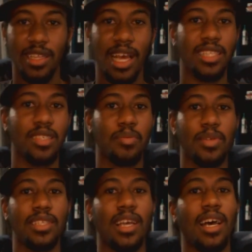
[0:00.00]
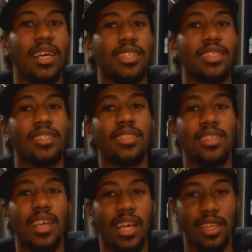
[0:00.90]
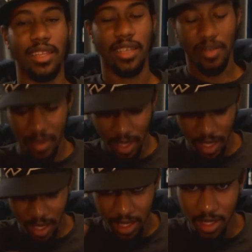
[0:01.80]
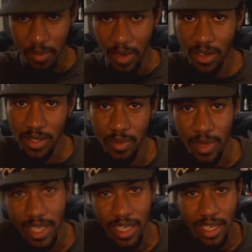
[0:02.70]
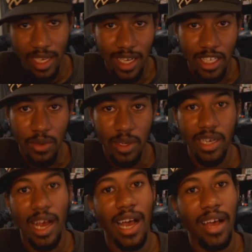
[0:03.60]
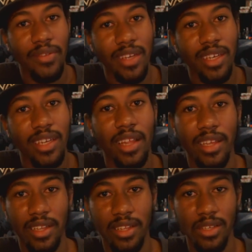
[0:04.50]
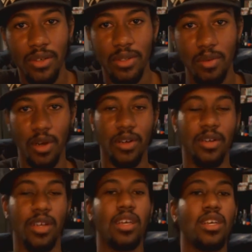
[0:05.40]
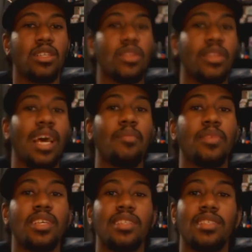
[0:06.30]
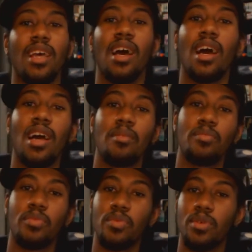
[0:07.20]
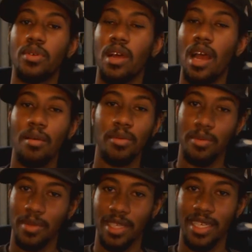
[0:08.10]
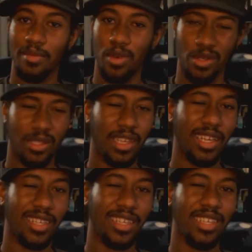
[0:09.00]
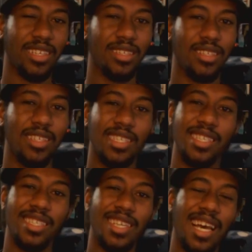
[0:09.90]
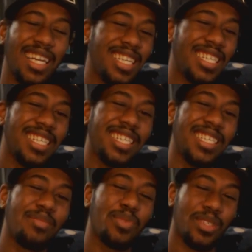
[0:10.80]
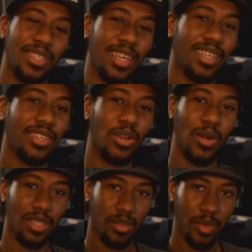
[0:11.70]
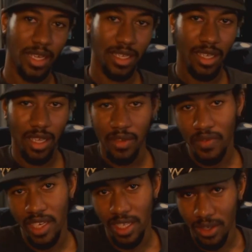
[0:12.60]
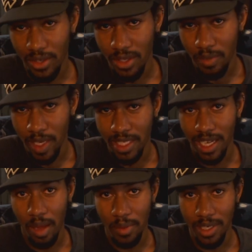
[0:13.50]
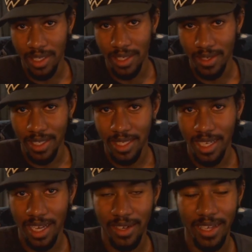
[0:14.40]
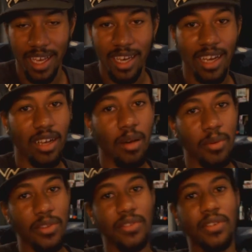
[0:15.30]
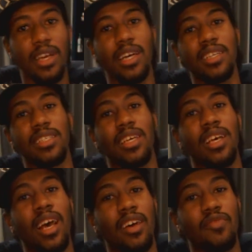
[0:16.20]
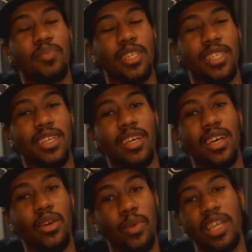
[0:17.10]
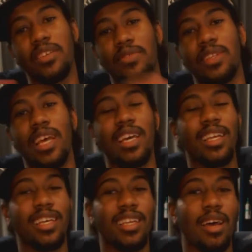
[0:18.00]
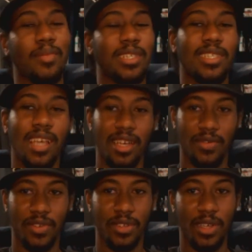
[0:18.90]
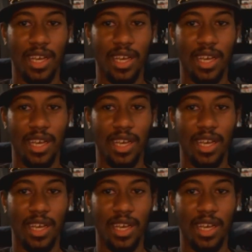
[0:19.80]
that's besides anything. Tomorrow is Monday, and guess what? I have nothing to do tomorrow, so that means I'm probably most likely ninety percent going to make videos on my Japanese learners channel, and a couple of you guys have been waiting for that, and I'm excited for you